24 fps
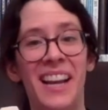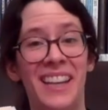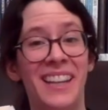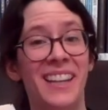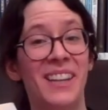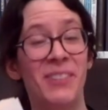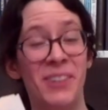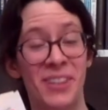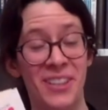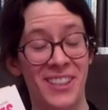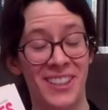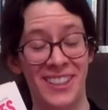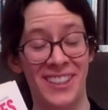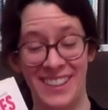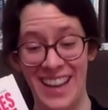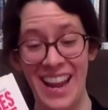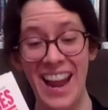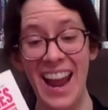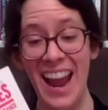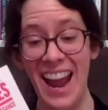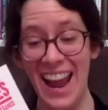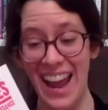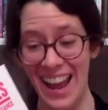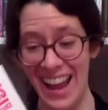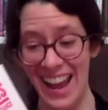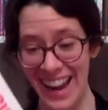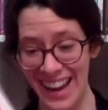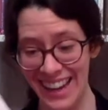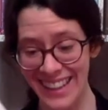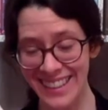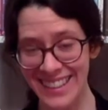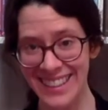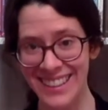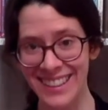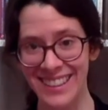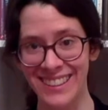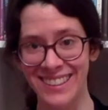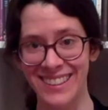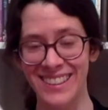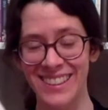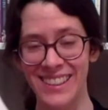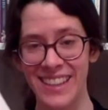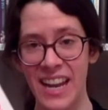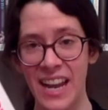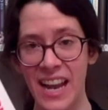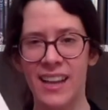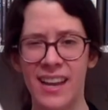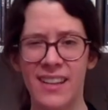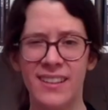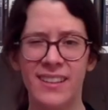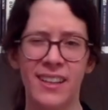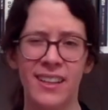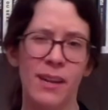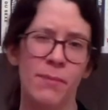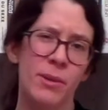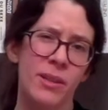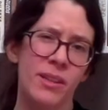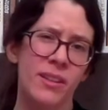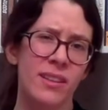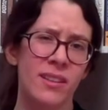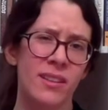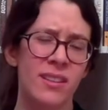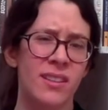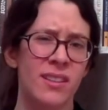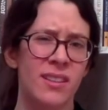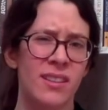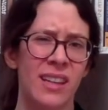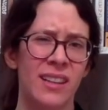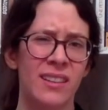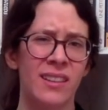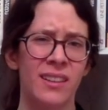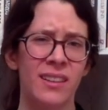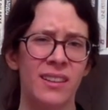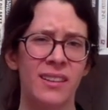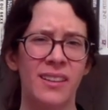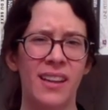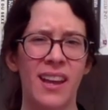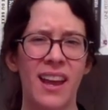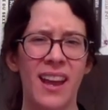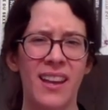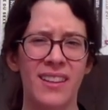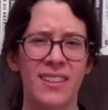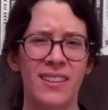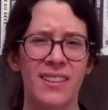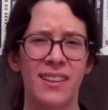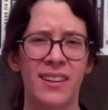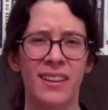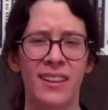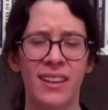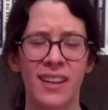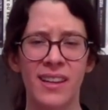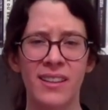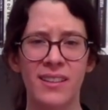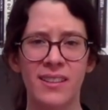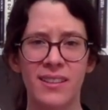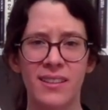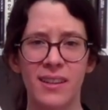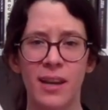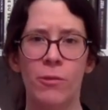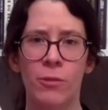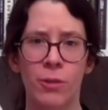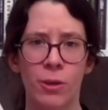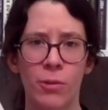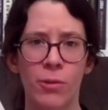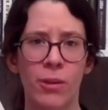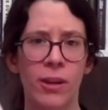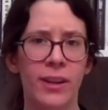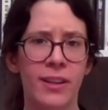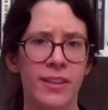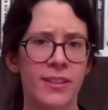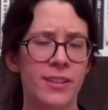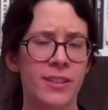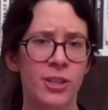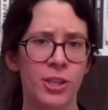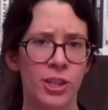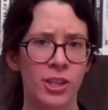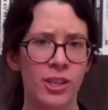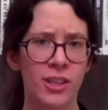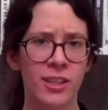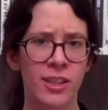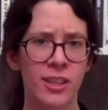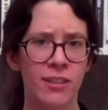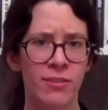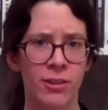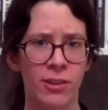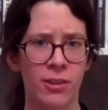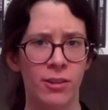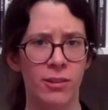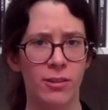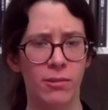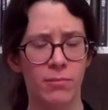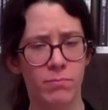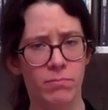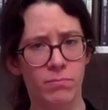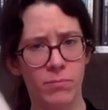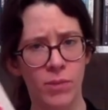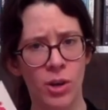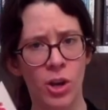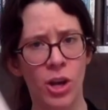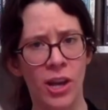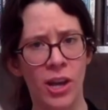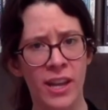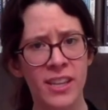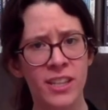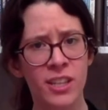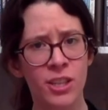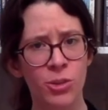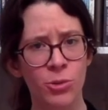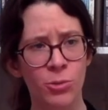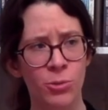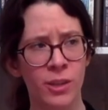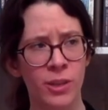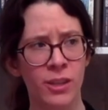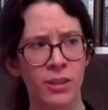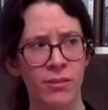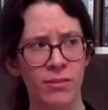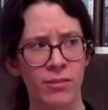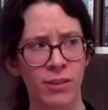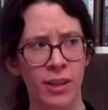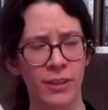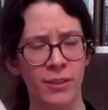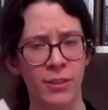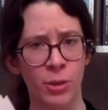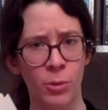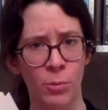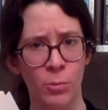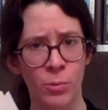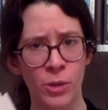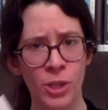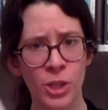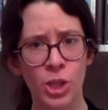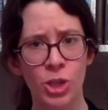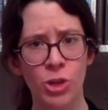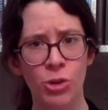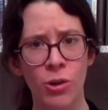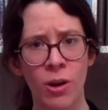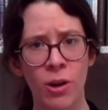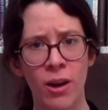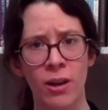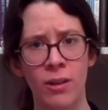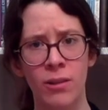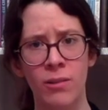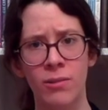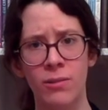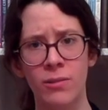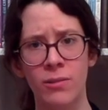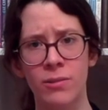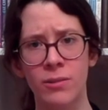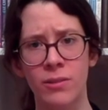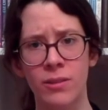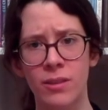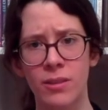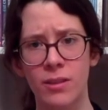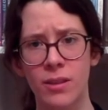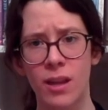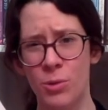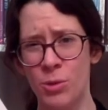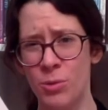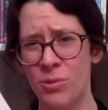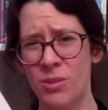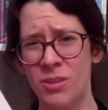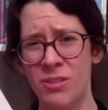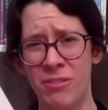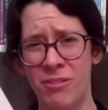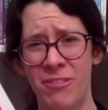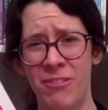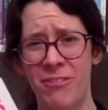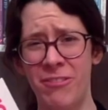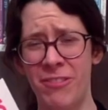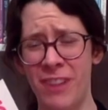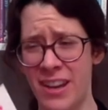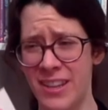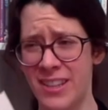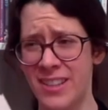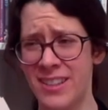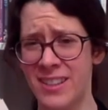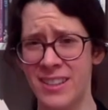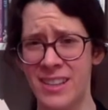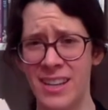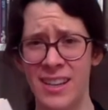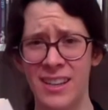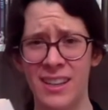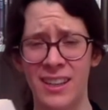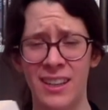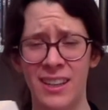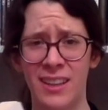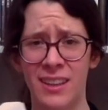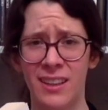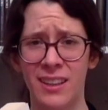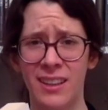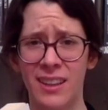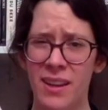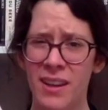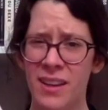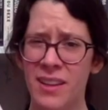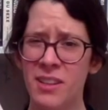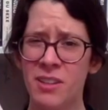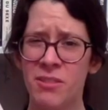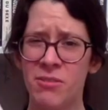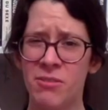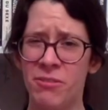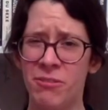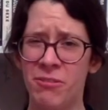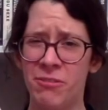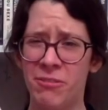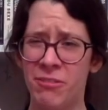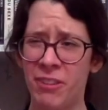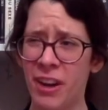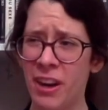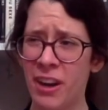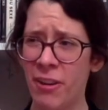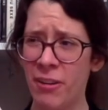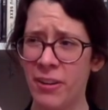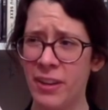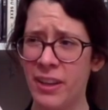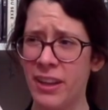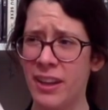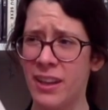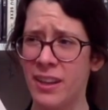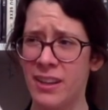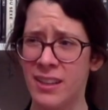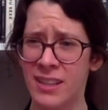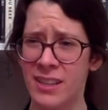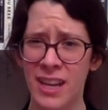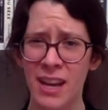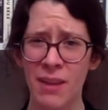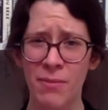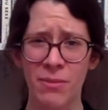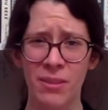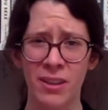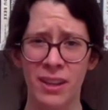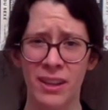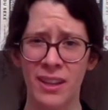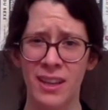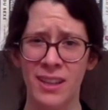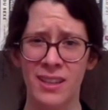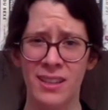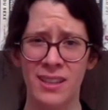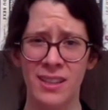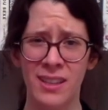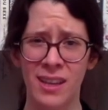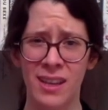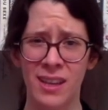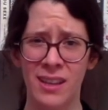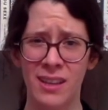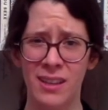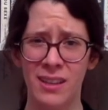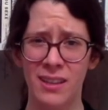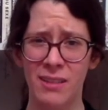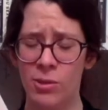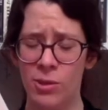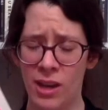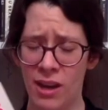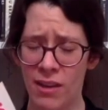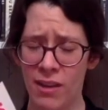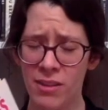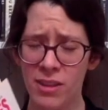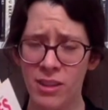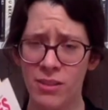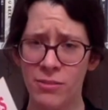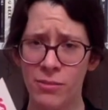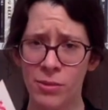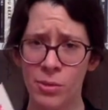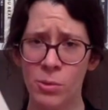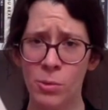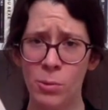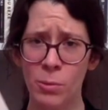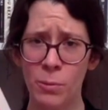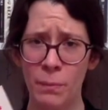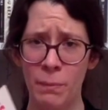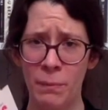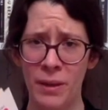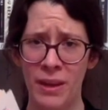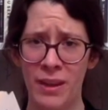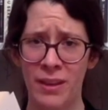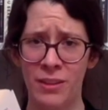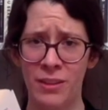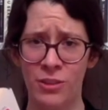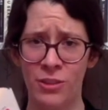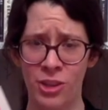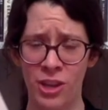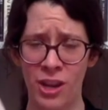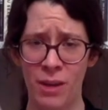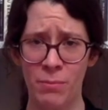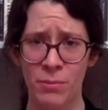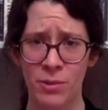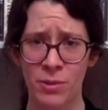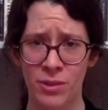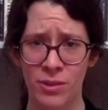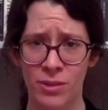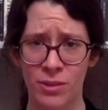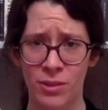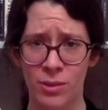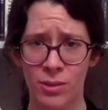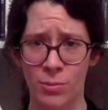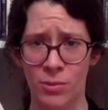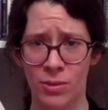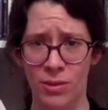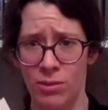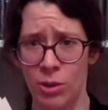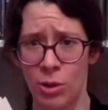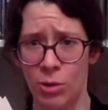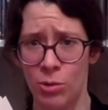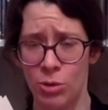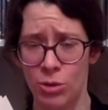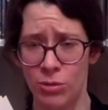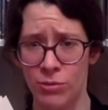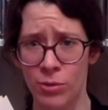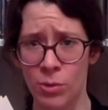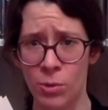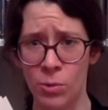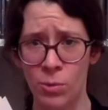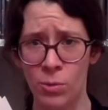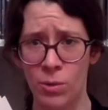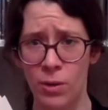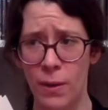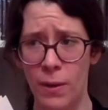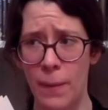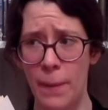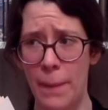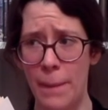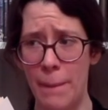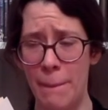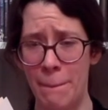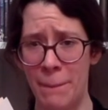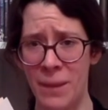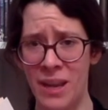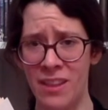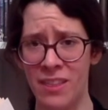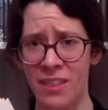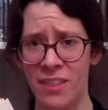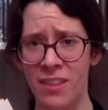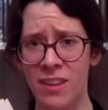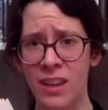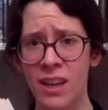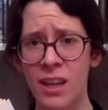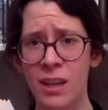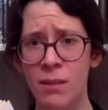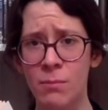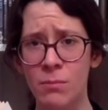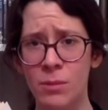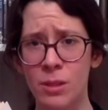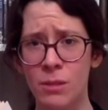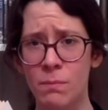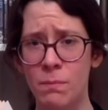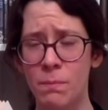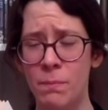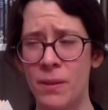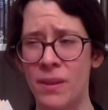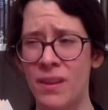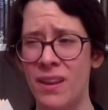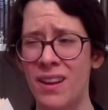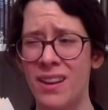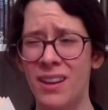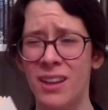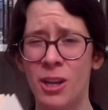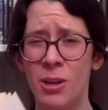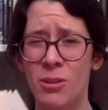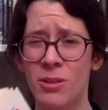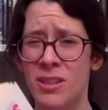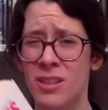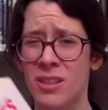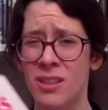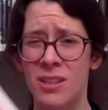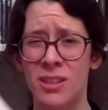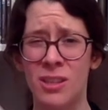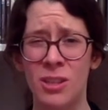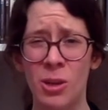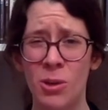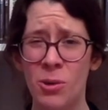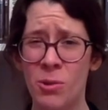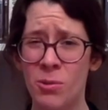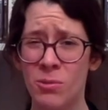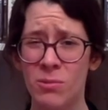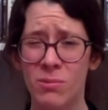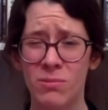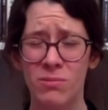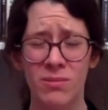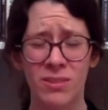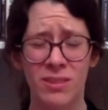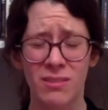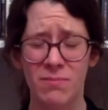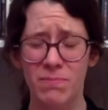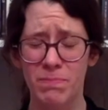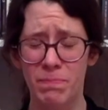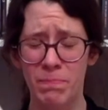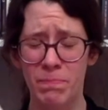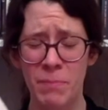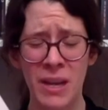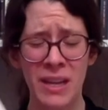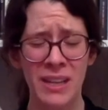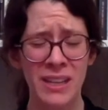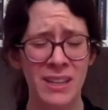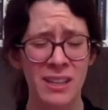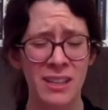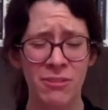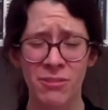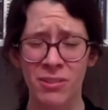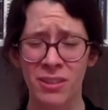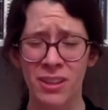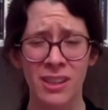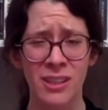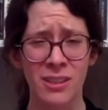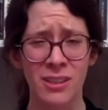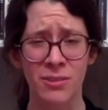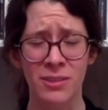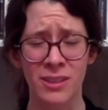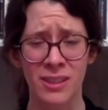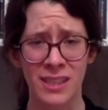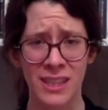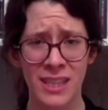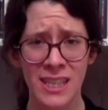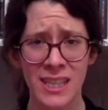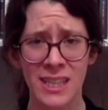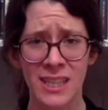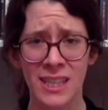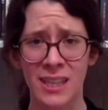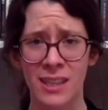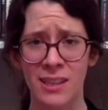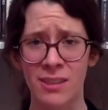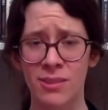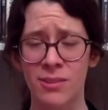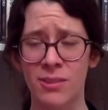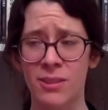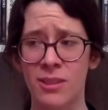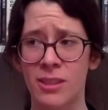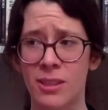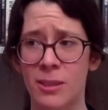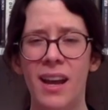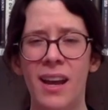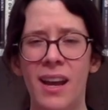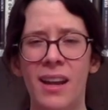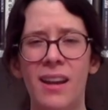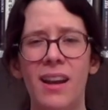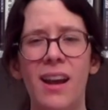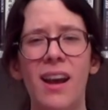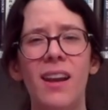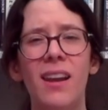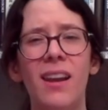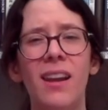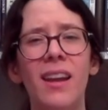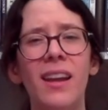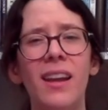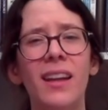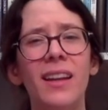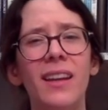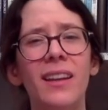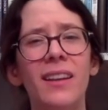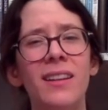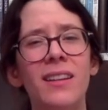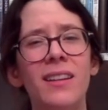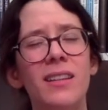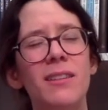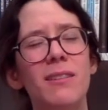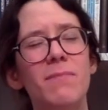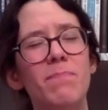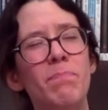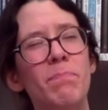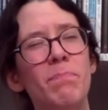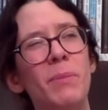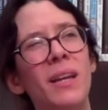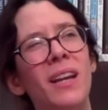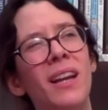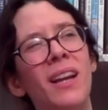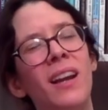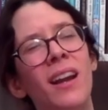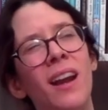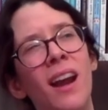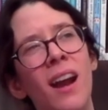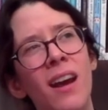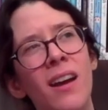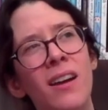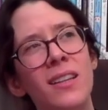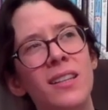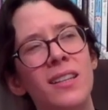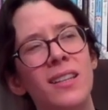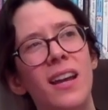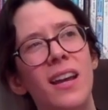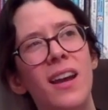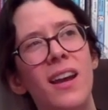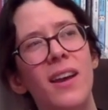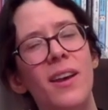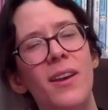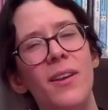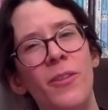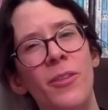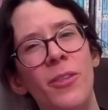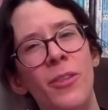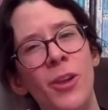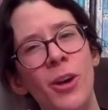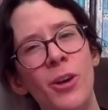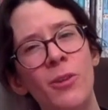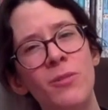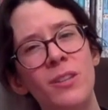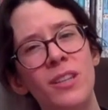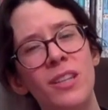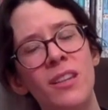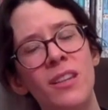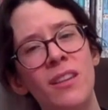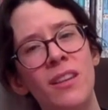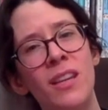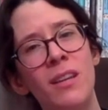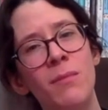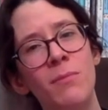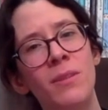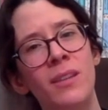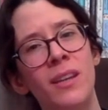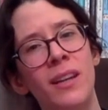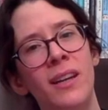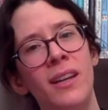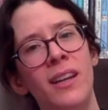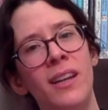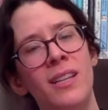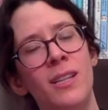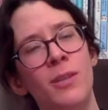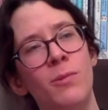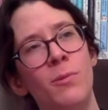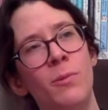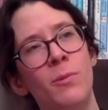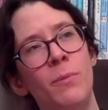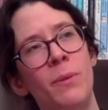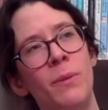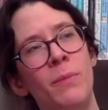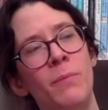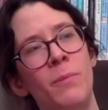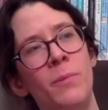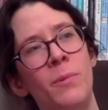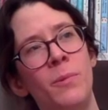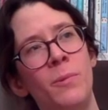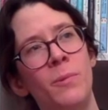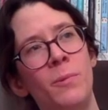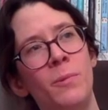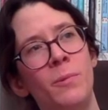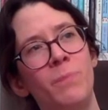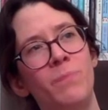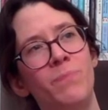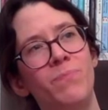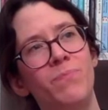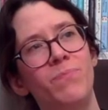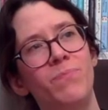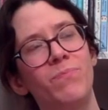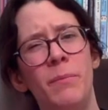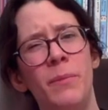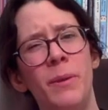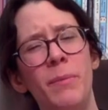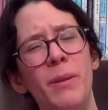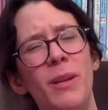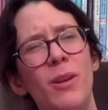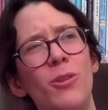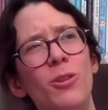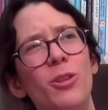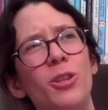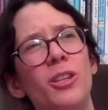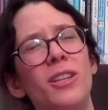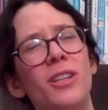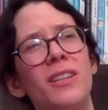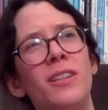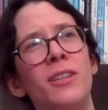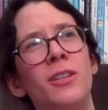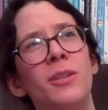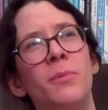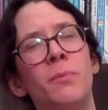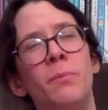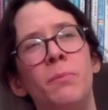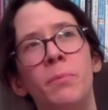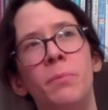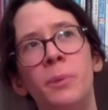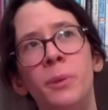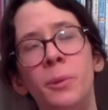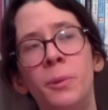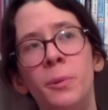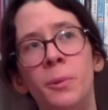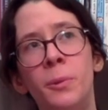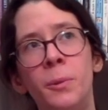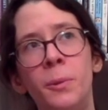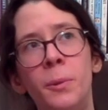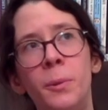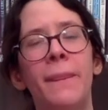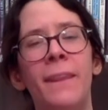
It was an excellent essay. I mean, this is technically an essay, I guess. Though, like I said, she does give a, a history of, like, the witch trials, which was fascinating and is very in-depth. Like I said, you have these four main chapters with those four main themes, but then it goes into so many different little details. And I liked it because those themes, I guess, were a bit more, maybe not taboo.